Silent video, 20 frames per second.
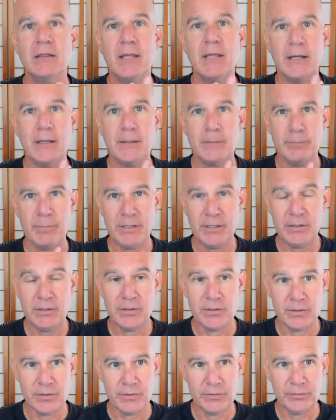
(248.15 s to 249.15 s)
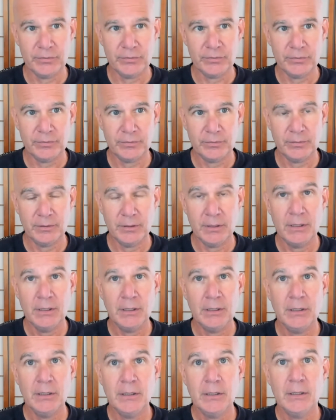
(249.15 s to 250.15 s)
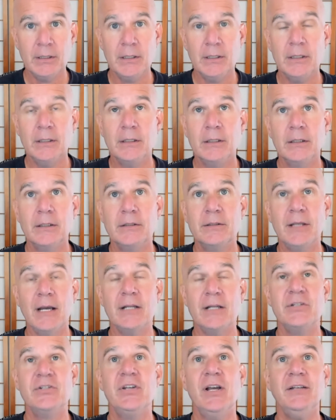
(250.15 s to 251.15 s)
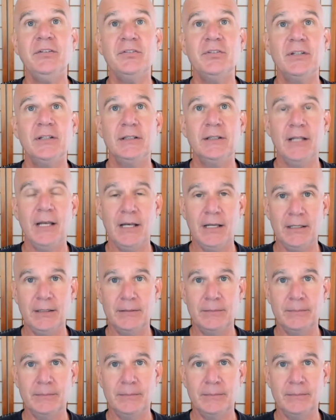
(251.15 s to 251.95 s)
that appears, digesting that.